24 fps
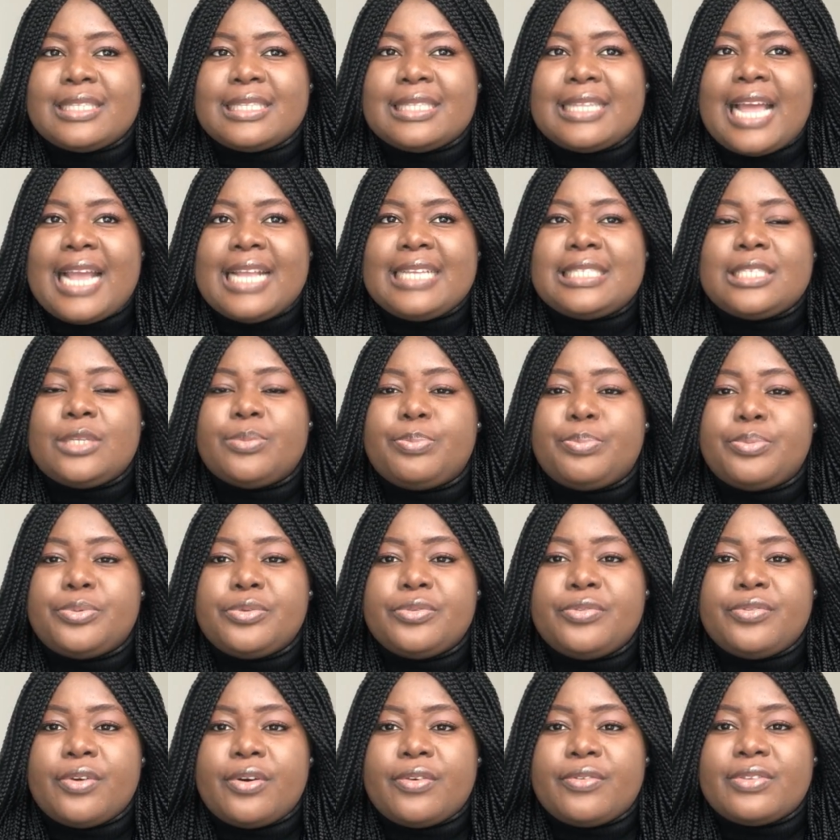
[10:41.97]
That is
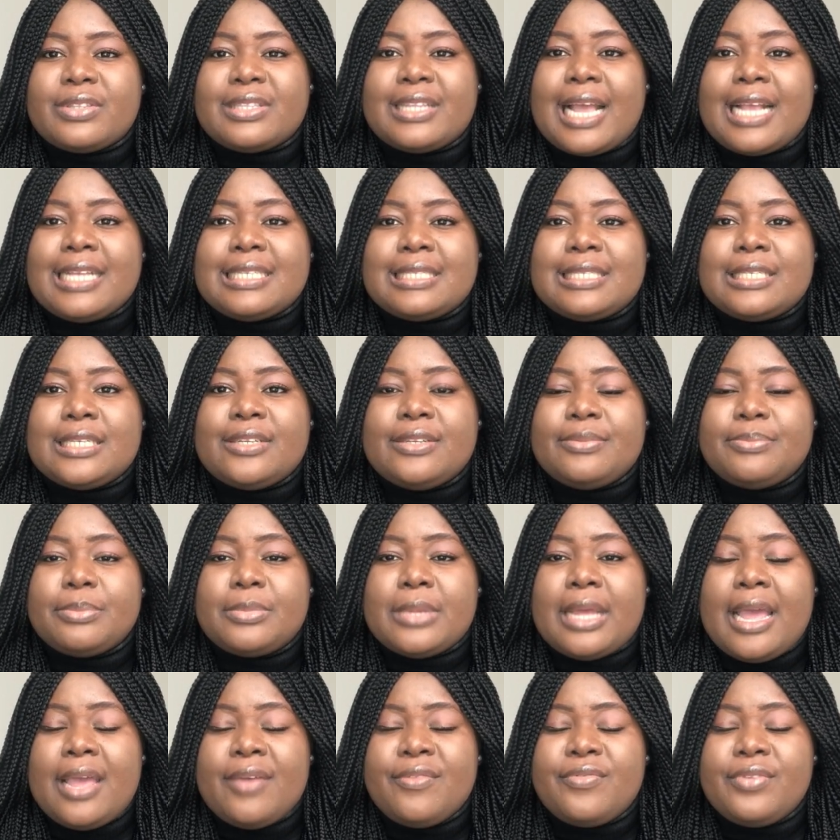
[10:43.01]
the
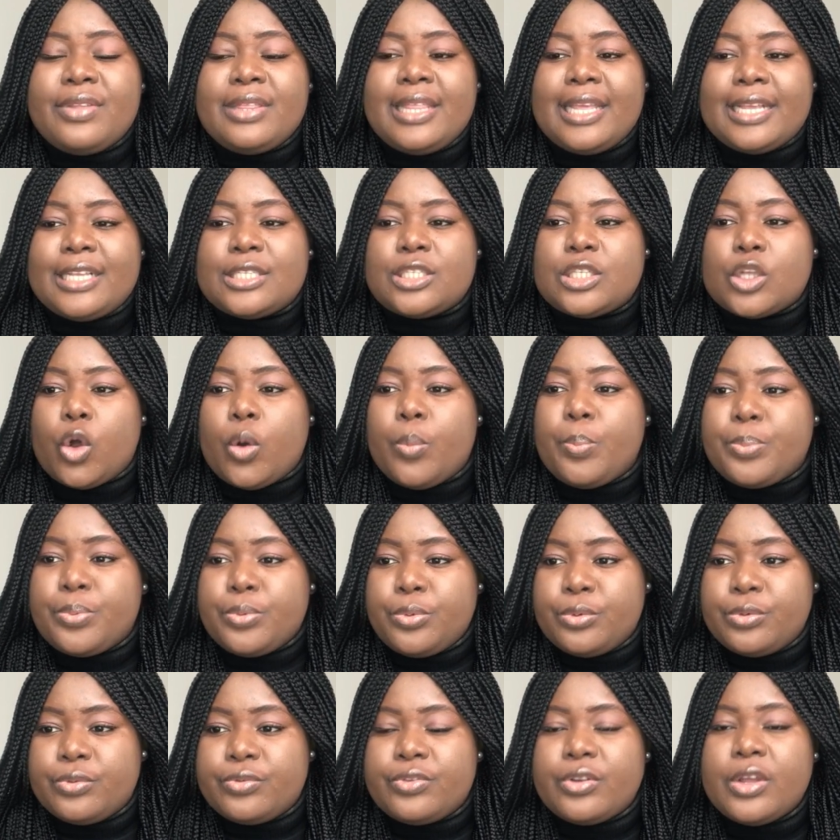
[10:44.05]
evidence or
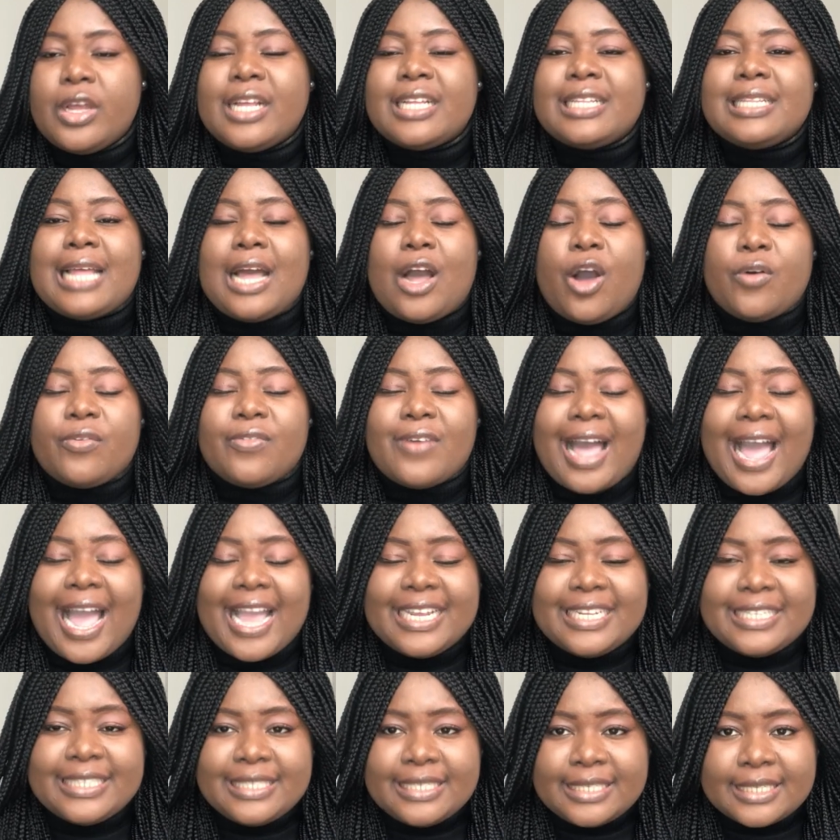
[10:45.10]
proof of
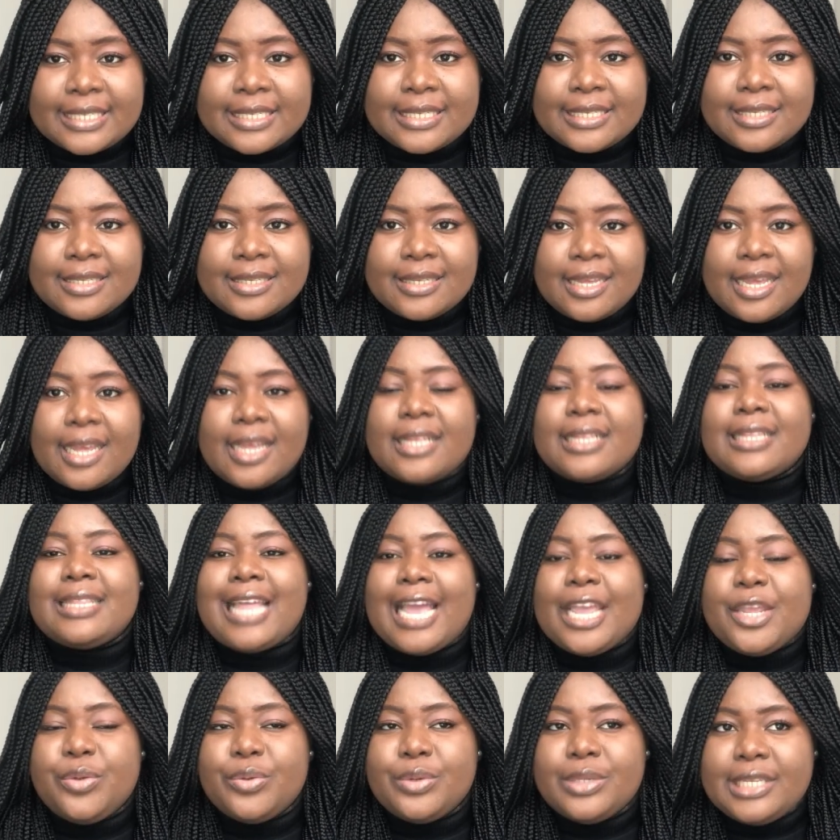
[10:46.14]
ID
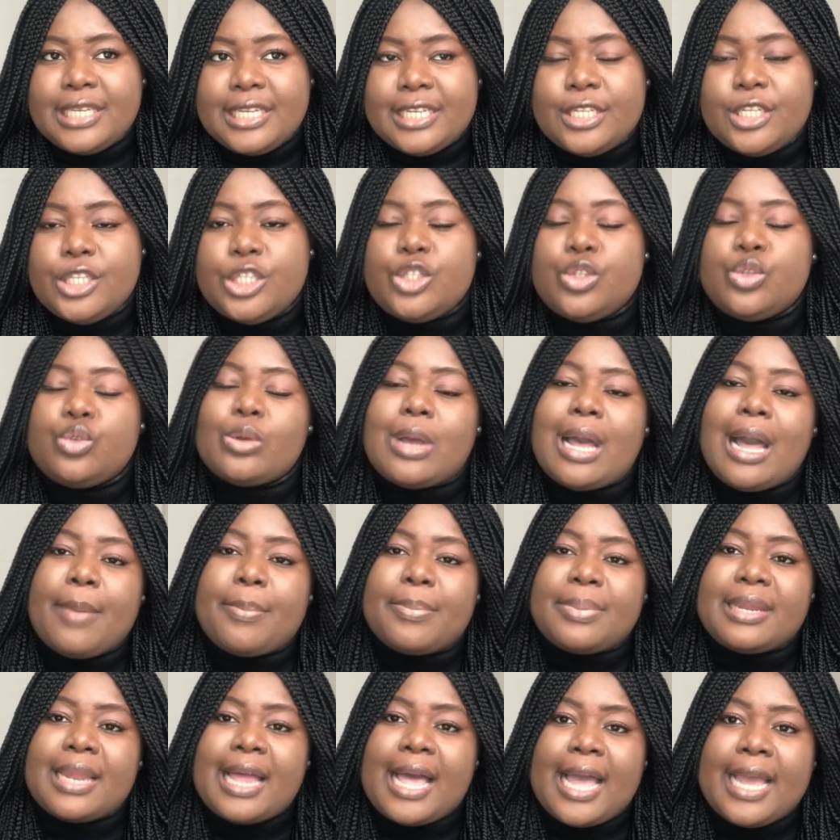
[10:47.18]
that you need to
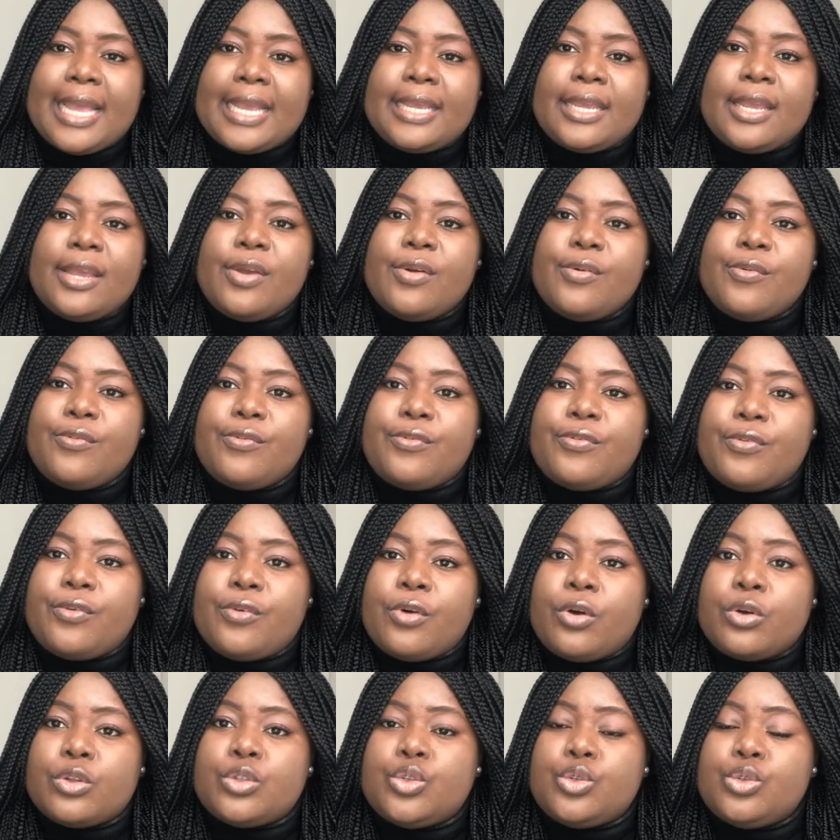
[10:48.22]
apply
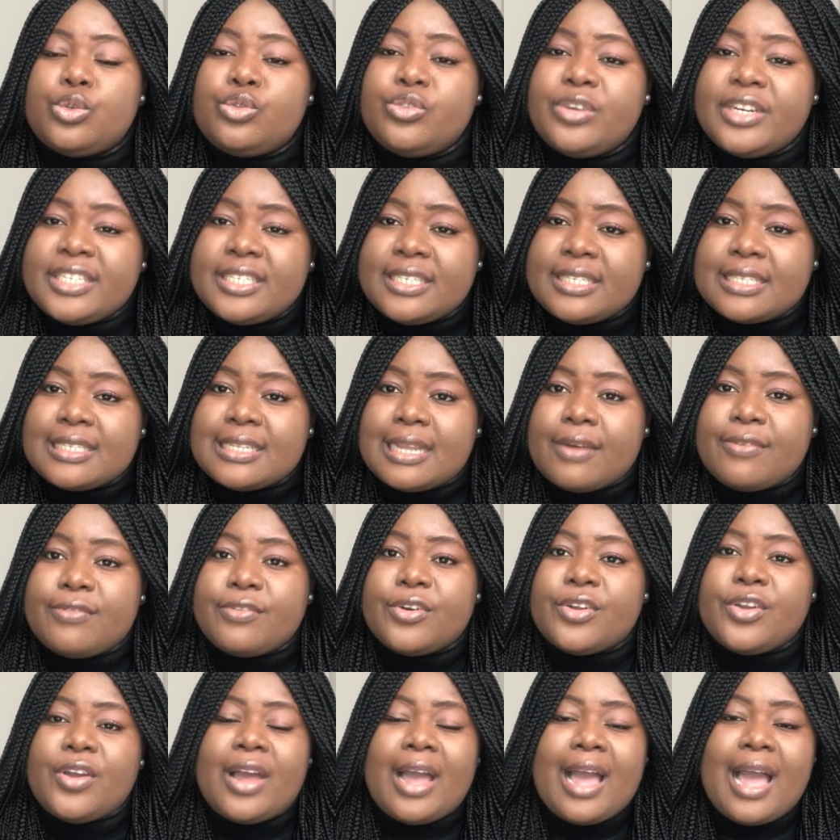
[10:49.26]
to register
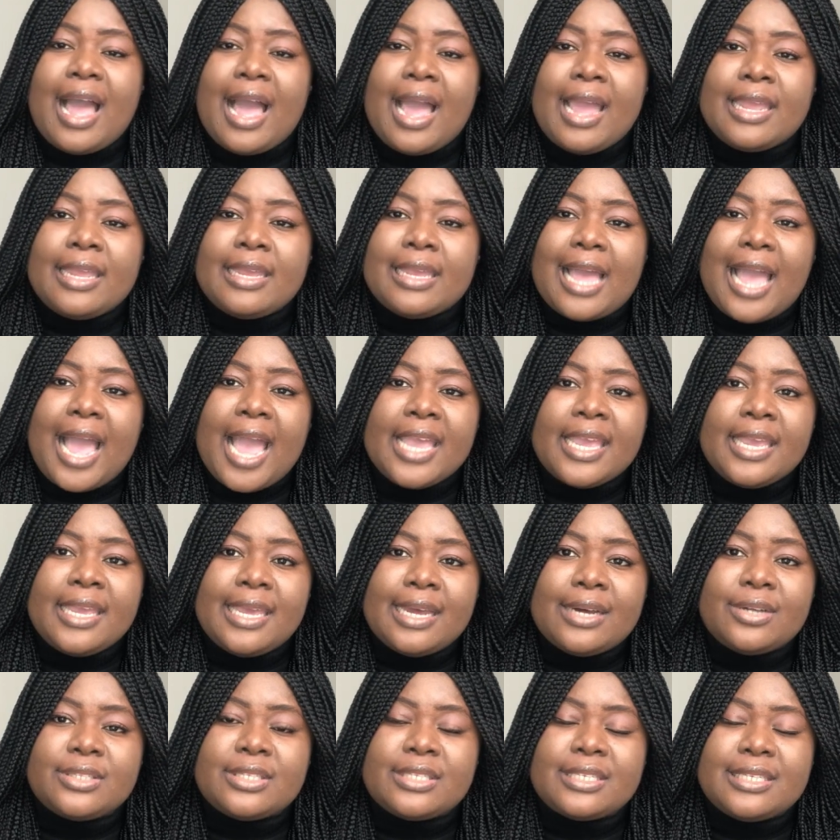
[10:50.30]
for your
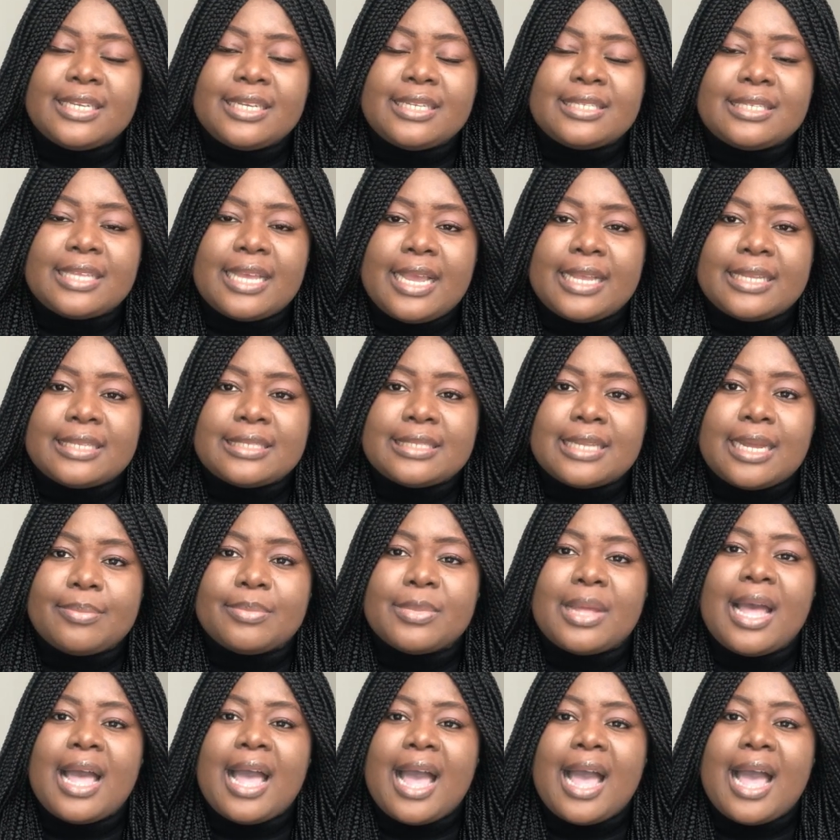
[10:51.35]
IELTS exam.